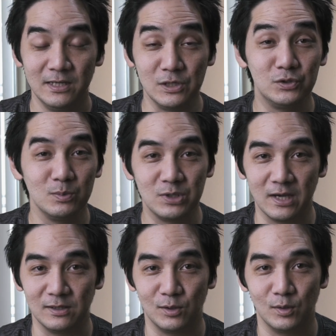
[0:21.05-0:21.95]
YouTube
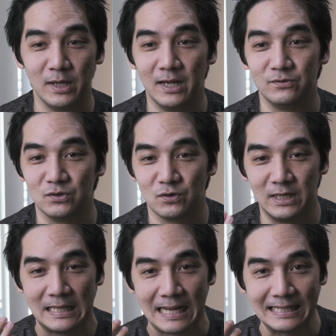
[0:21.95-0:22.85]
channel and just
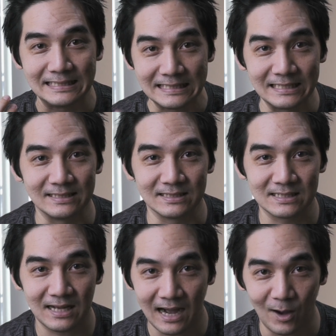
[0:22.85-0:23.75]
trying to get
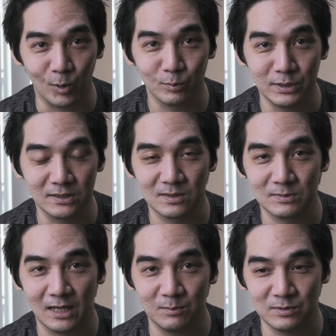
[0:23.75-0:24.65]
ideas out, because
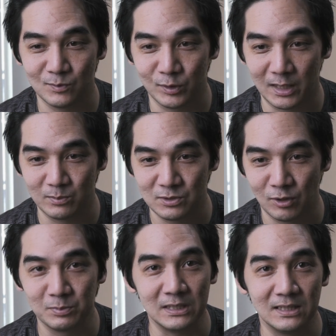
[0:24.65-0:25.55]
sometimes when I'm
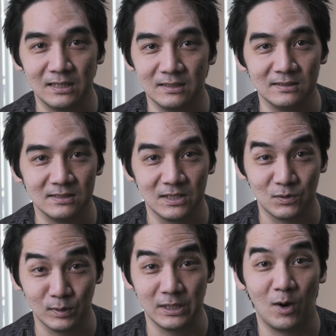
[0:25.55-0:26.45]
scripting things,
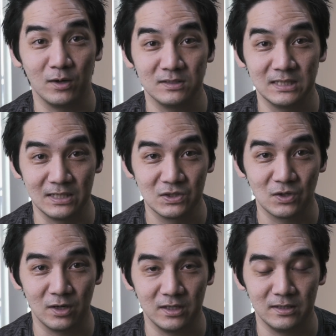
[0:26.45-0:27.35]
it's really hard to get
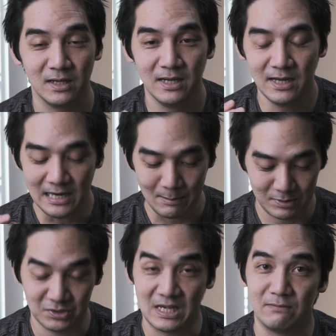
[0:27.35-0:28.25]
started. And
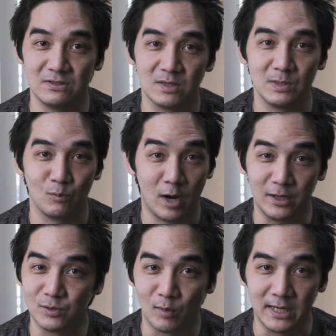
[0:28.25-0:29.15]
by just having something where I
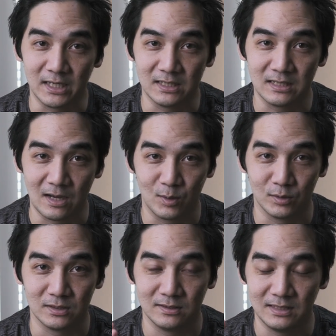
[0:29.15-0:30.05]
could write it
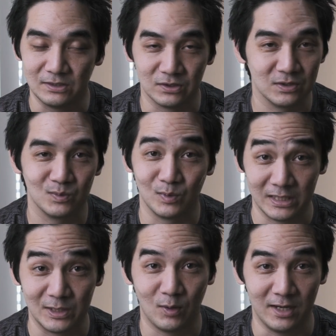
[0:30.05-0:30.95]
down, it's just
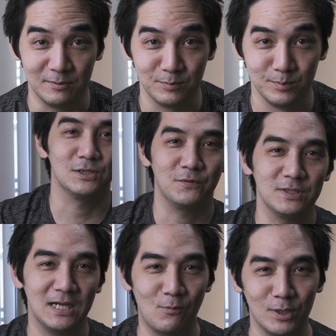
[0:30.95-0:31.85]
really great. So the first
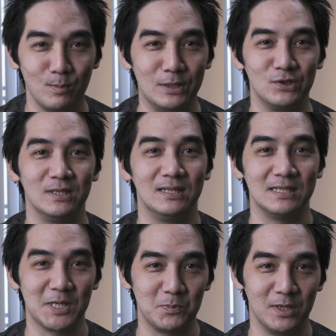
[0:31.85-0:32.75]
thing I want to mention in
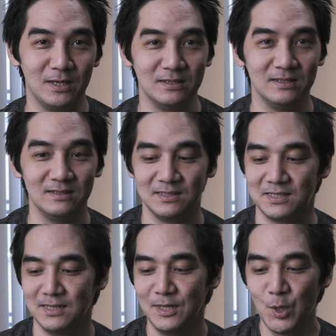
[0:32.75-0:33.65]
this update
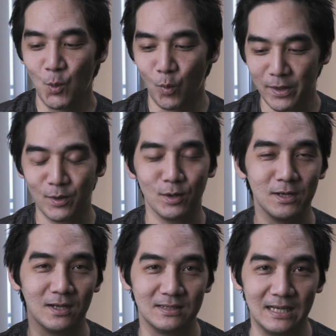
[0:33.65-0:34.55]
is whether or
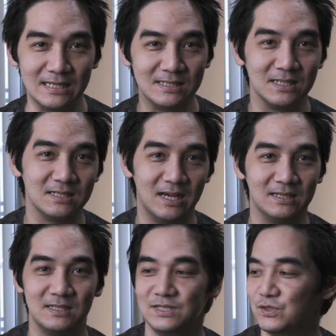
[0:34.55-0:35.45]
not the
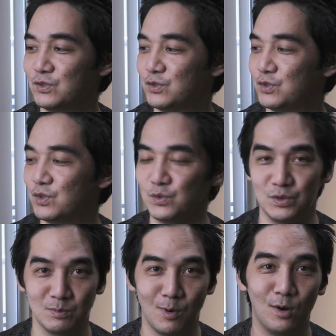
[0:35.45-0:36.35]
A6X is too
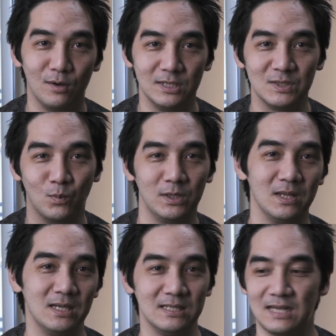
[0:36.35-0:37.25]
small. It's one of
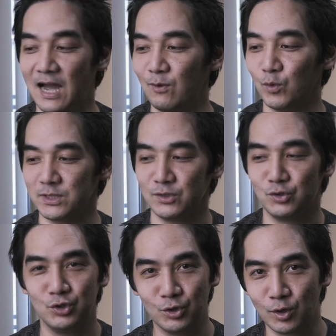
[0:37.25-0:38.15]
the things that I wasn't
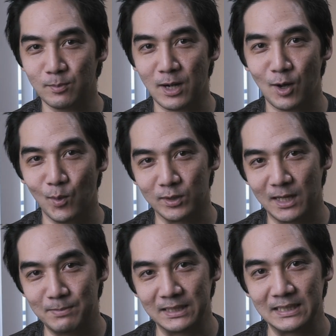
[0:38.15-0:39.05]
sure about when
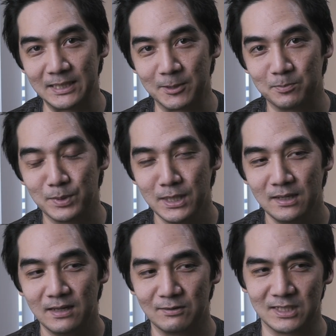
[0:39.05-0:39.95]
I picked it up.
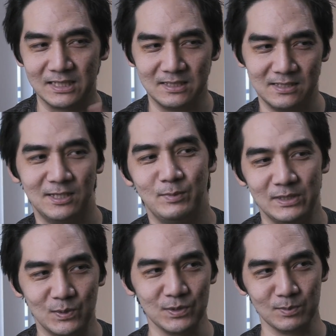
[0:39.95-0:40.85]
I was like, is this going to be
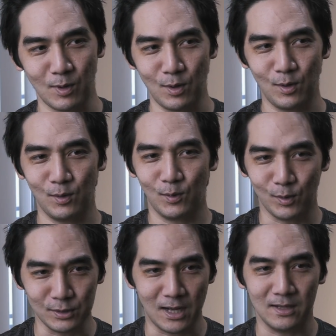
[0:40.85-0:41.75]
too small
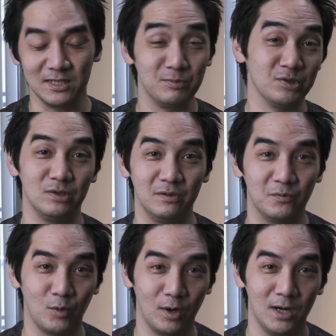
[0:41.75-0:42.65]
or not, especially
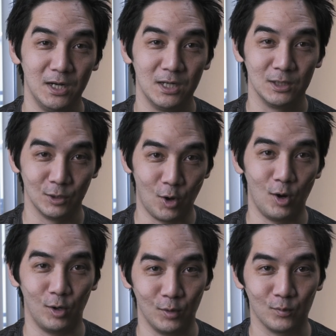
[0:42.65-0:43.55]
for
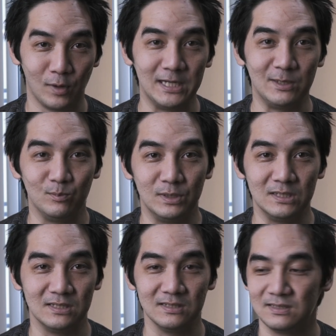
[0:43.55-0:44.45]
long writing
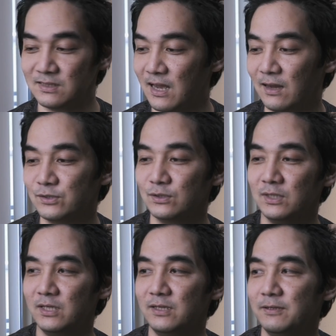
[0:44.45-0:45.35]
pieces? And
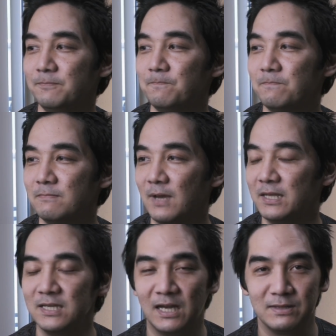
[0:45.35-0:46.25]
actually, I
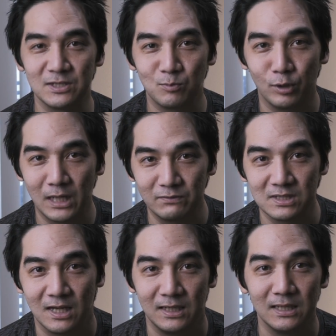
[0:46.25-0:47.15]
think at this point I've
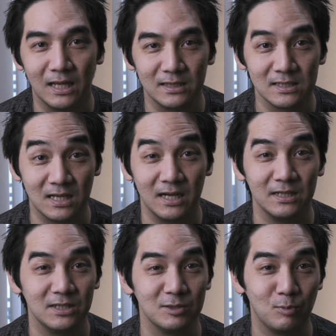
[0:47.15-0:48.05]
decided that the
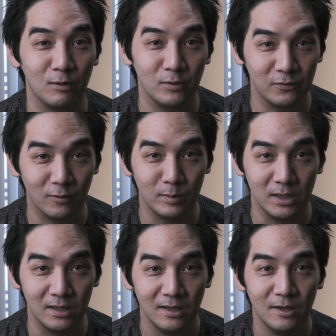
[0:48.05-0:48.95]
size is perfect for me